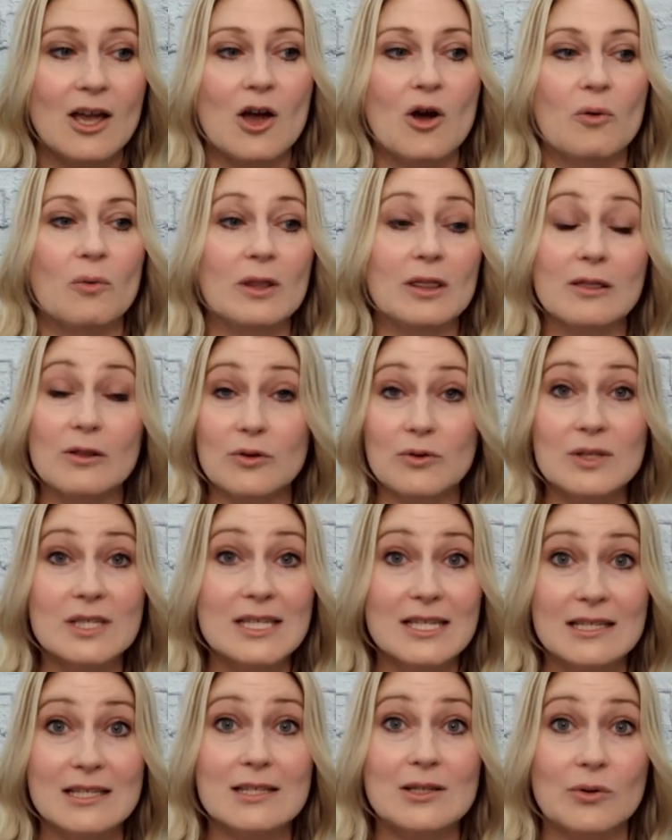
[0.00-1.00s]
with
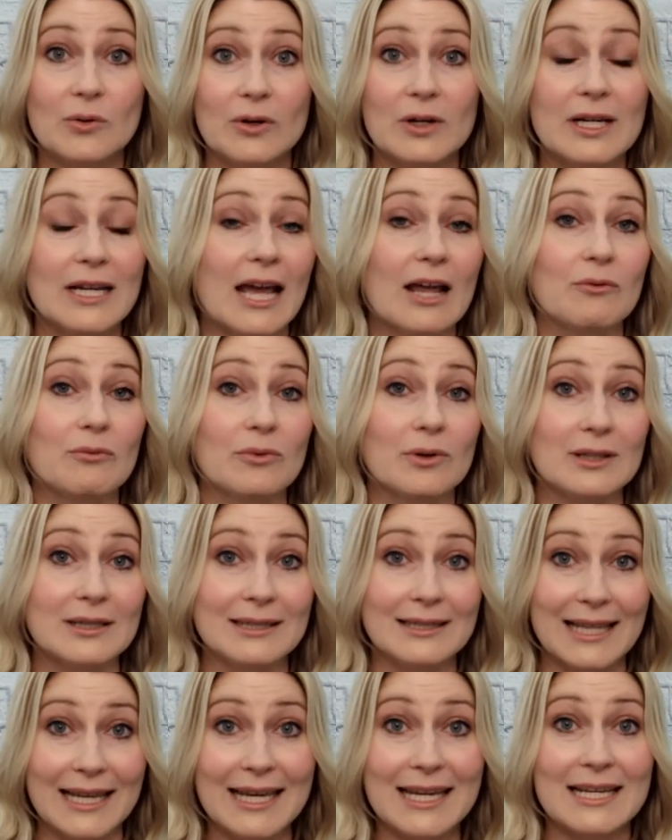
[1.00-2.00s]
Luzdy's story and
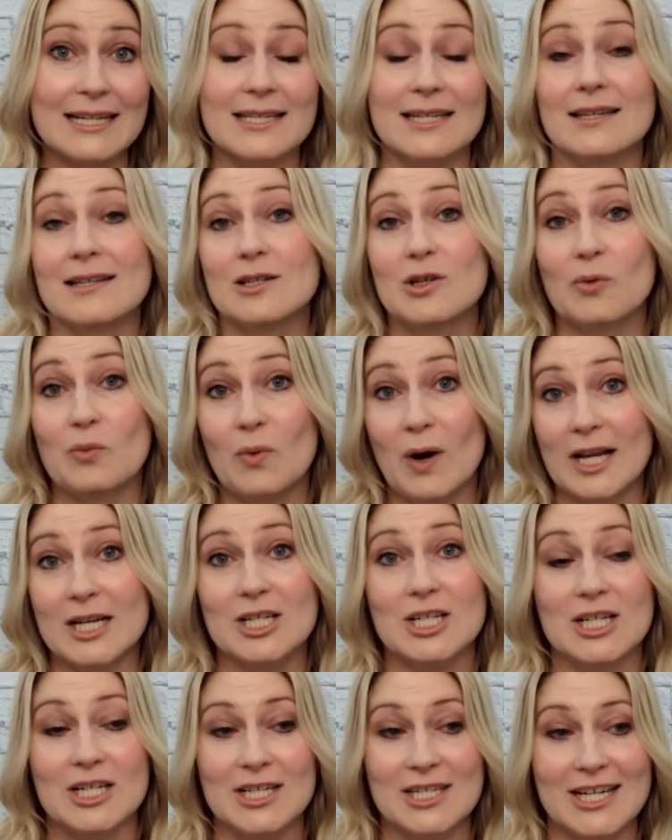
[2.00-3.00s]
relate to what
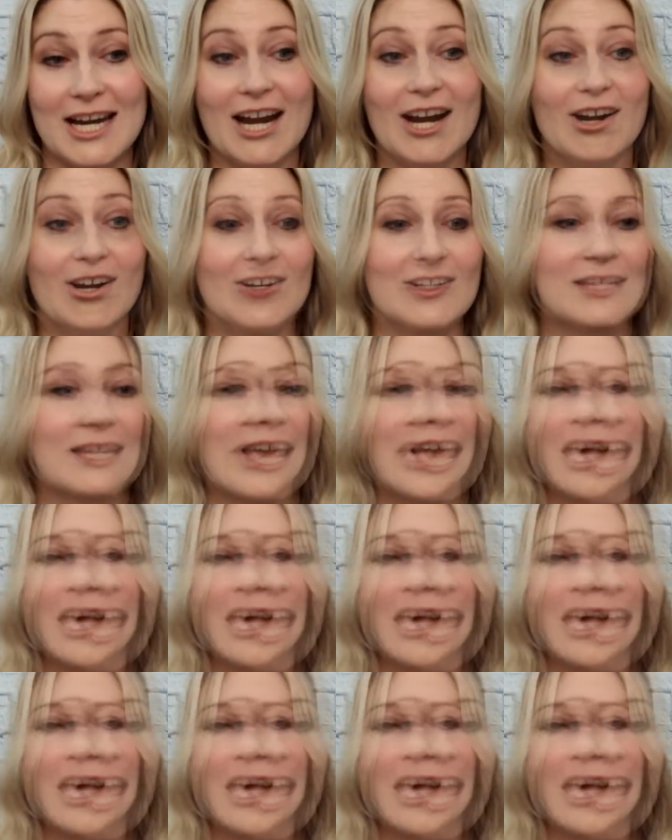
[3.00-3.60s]
she shares.